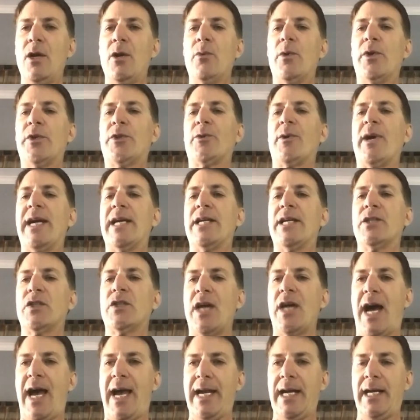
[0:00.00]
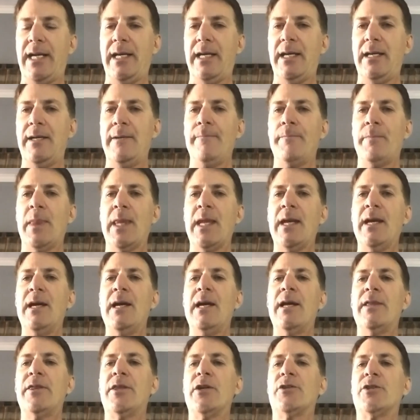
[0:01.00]
with their anxiety,
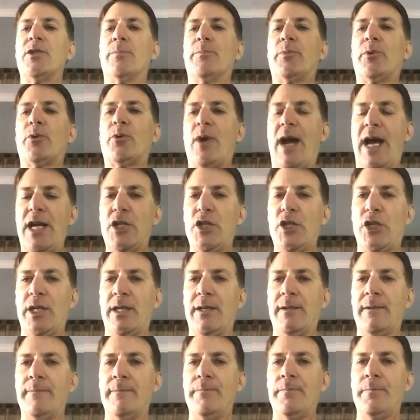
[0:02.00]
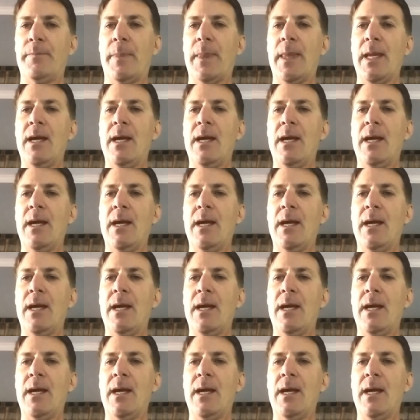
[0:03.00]
their depression,